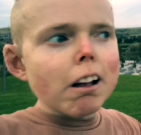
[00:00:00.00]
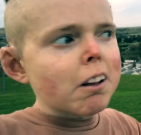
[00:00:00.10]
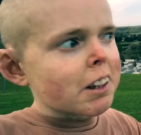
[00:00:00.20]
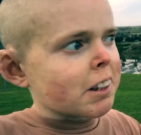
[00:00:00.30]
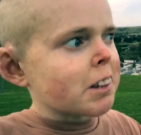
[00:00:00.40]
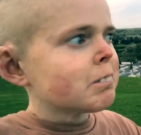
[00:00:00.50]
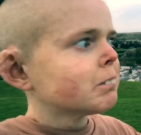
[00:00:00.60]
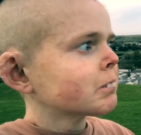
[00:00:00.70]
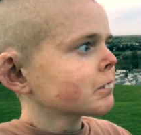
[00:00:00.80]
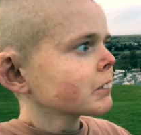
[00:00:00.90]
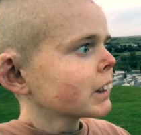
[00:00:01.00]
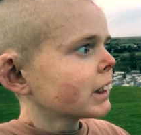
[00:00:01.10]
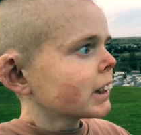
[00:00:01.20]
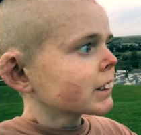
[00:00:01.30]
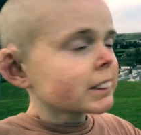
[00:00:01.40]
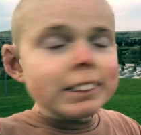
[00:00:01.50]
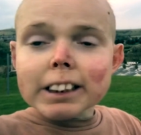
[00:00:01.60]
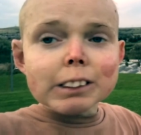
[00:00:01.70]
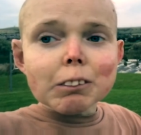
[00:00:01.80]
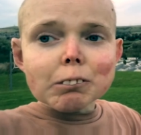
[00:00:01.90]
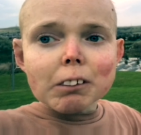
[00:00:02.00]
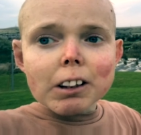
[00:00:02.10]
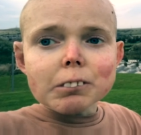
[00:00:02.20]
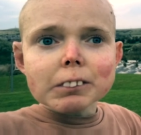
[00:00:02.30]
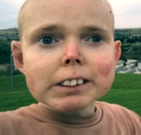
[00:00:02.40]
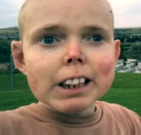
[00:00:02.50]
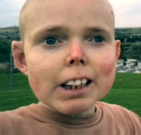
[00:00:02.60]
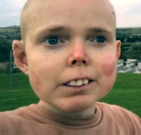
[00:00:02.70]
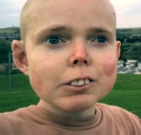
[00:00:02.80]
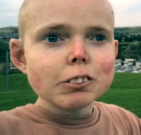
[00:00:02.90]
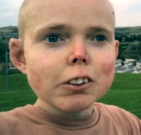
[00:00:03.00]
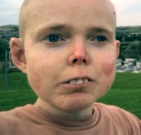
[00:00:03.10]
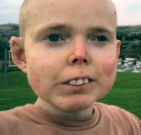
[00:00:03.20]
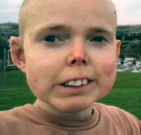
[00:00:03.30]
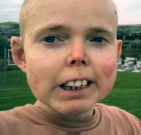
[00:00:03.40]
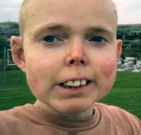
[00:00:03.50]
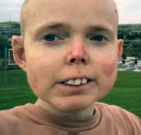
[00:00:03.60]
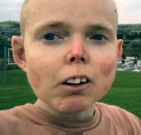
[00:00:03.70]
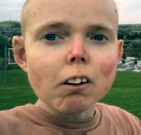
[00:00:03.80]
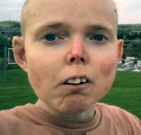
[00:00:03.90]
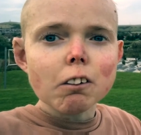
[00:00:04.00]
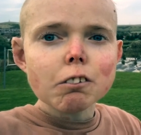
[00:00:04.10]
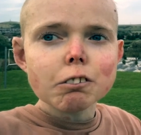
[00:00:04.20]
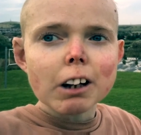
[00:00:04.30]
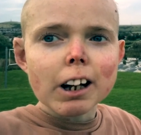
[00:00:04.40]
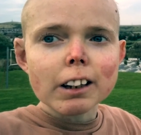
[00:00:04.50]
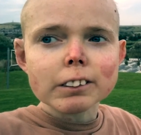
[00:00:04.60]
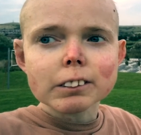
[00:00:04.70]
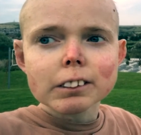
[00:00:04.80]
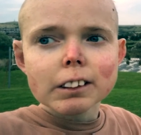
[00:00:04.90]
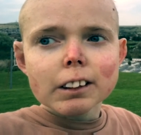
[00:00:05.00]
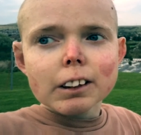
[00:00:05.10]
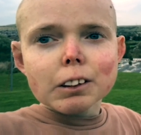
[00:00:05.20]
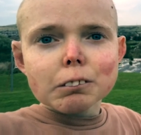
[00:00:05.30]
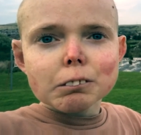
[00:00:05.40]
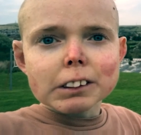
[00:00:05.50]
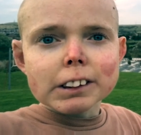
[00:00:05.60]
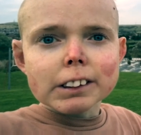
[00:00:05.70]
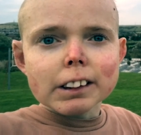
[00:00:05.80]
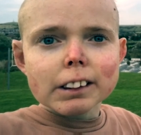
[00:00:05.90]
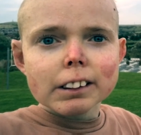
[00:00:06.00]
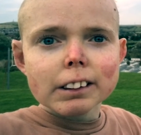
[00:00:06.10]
The journey went well. My dad drove the second half and we